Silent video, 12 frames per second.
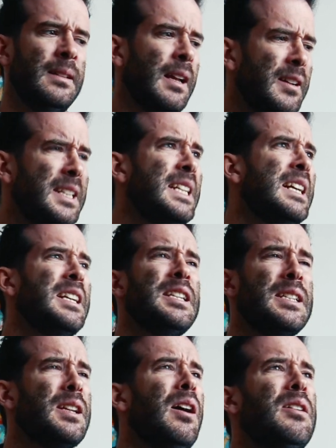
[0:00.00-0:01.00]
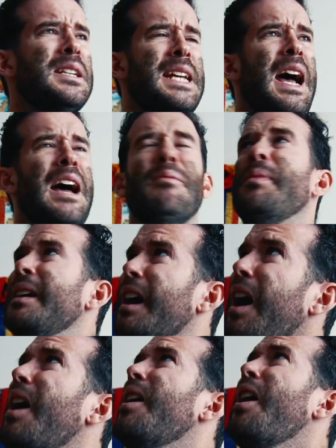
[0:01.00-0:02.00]
Down here, it's our time.
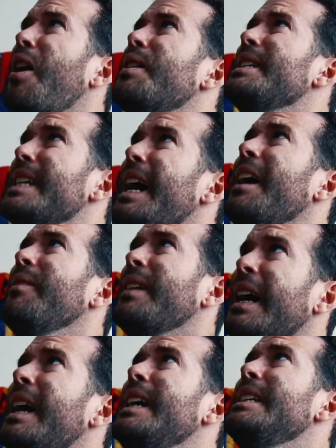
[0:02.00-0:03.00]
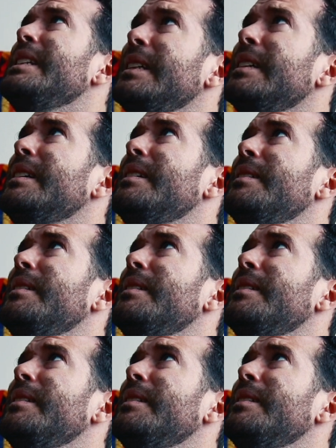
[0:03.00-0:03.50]
It's our time down here.